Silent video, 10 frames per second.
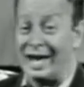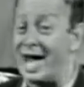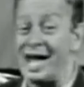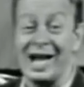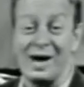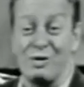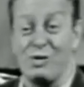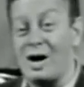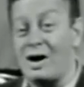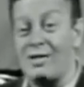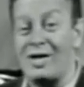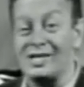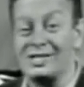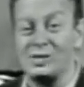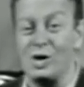And I got a world
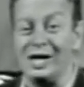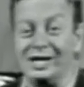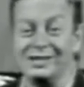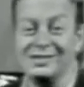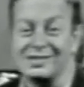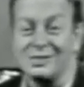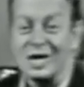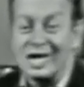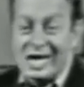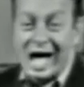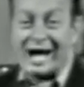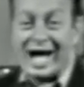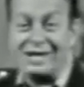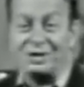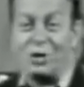that swings. I
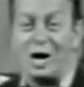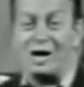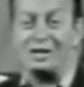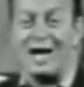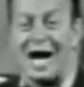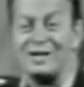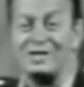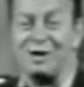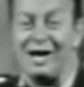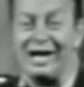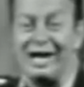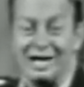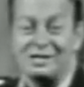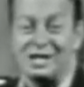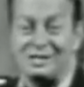got the world down a string.
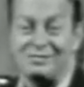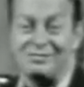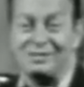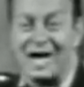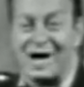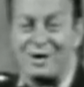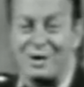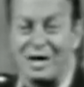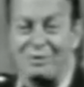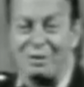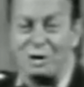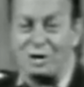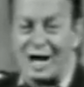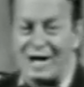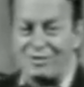Sitting on a
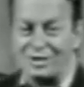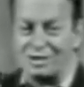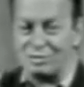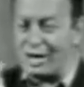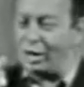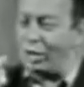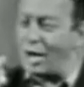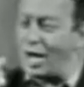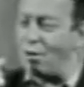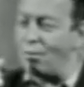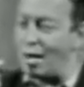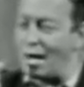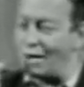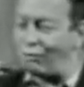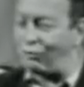rainbow, got the string around
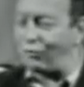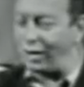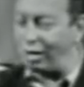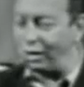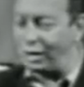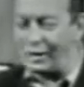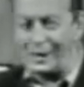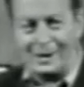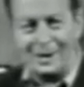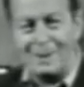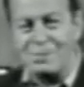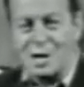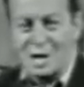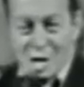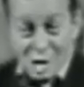my finger.
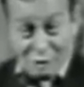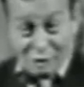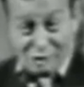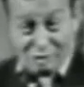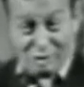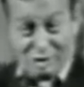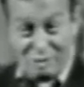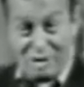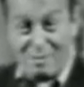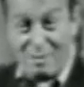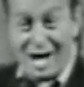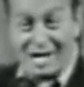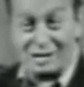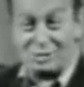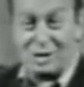The string
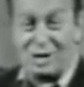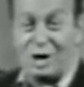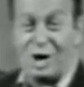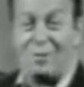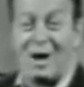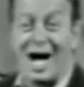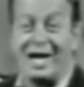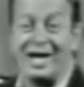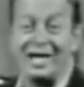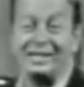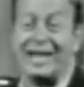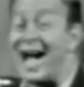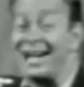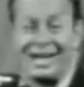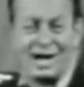reminds me you're mine, and
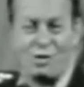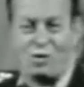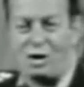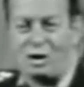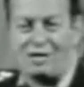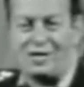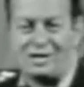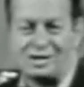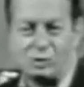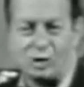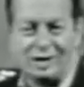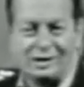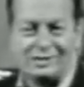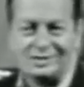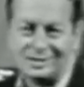I got a world that
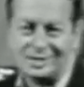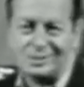swings.